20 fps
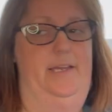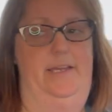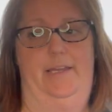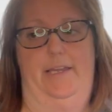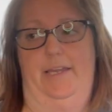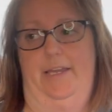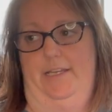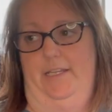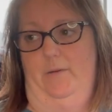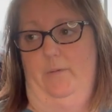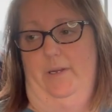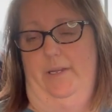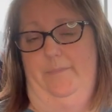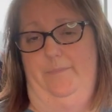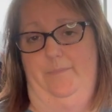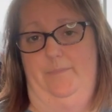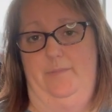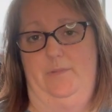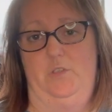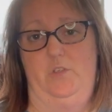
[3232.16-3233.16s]
Anyway.
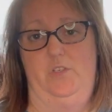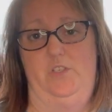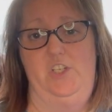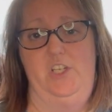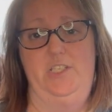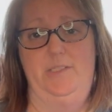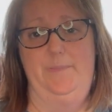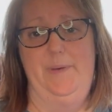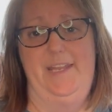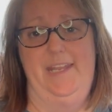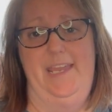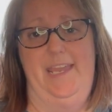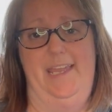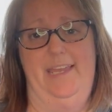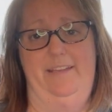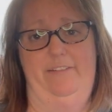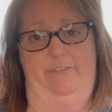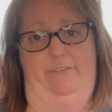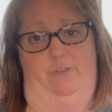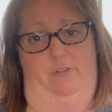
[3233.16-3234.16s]
So she's been a
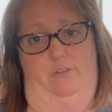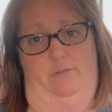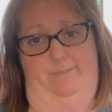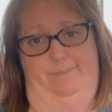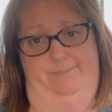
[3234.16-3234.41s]
handful.